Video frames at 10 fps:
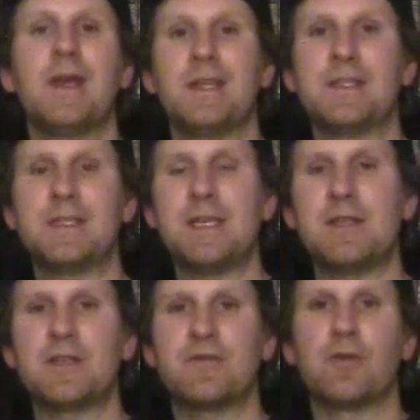And seeing
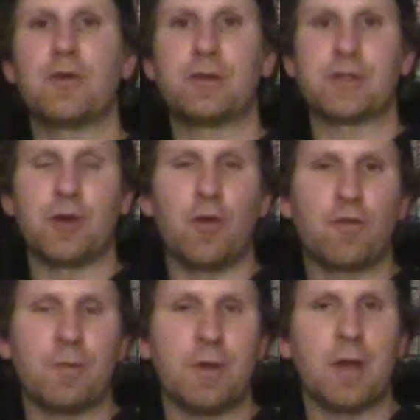this fortress go
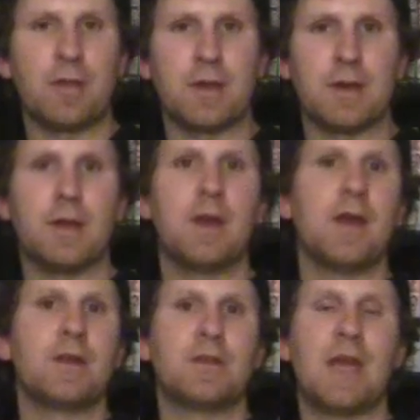from nothing
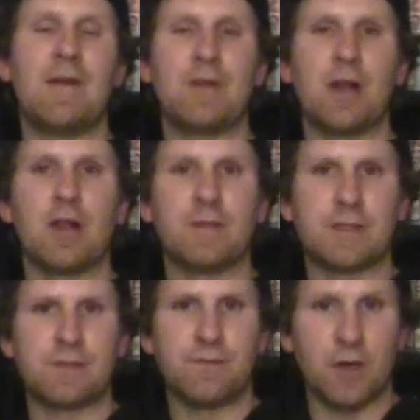to having all of
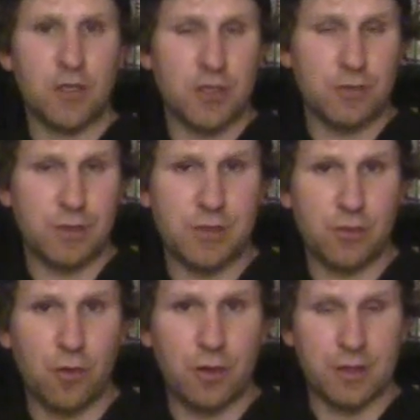its functions
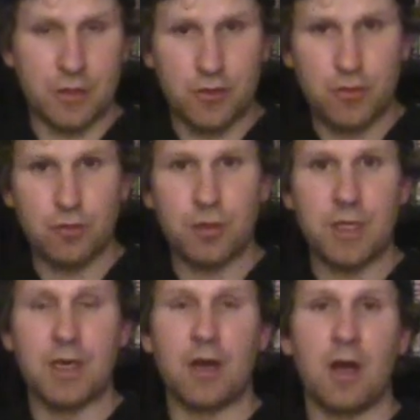restored is
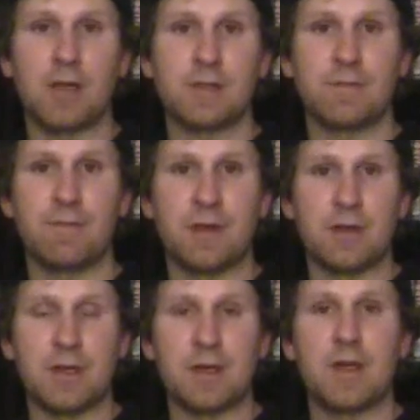truly an awesome
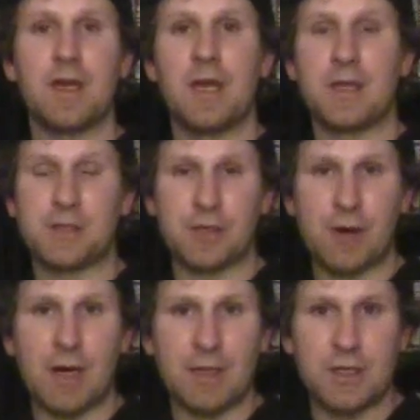feeling. It's a
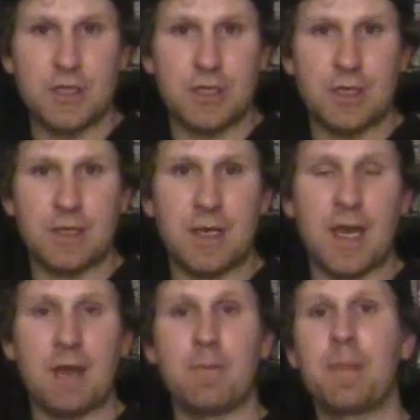great addition to the
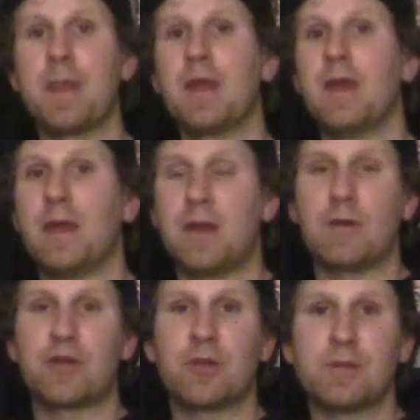game. Now
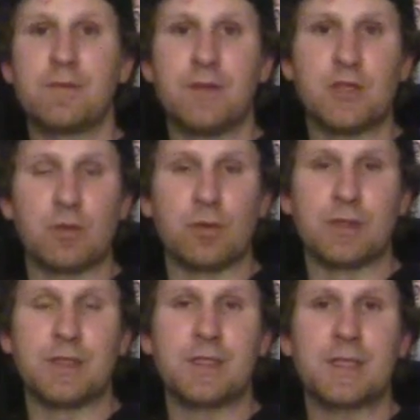in terms of
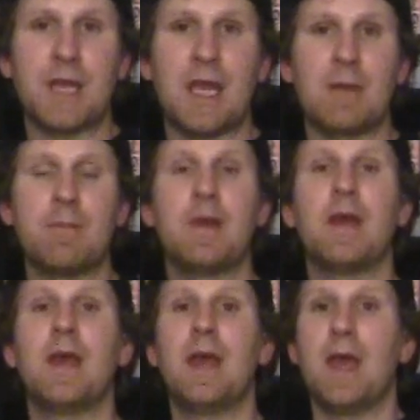visuals, this game
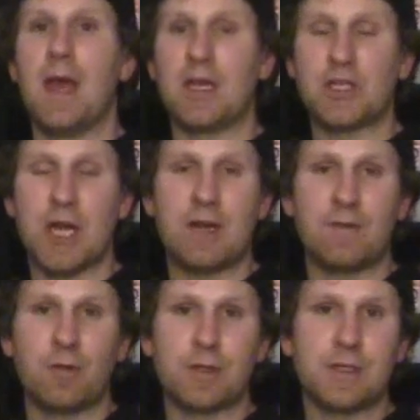has Shining
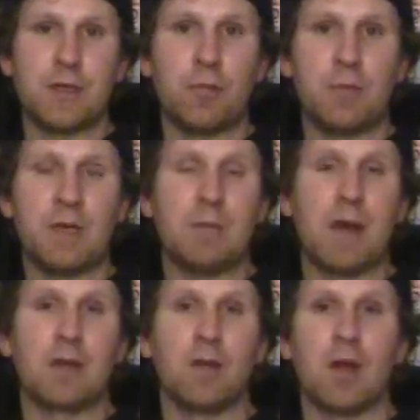Force Neo beat
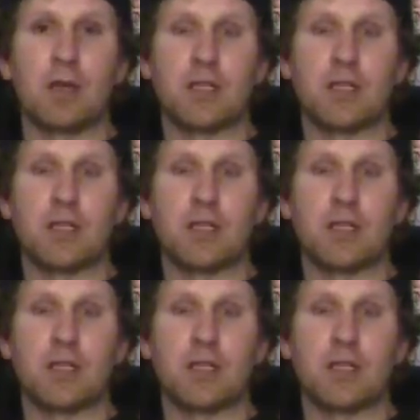by a long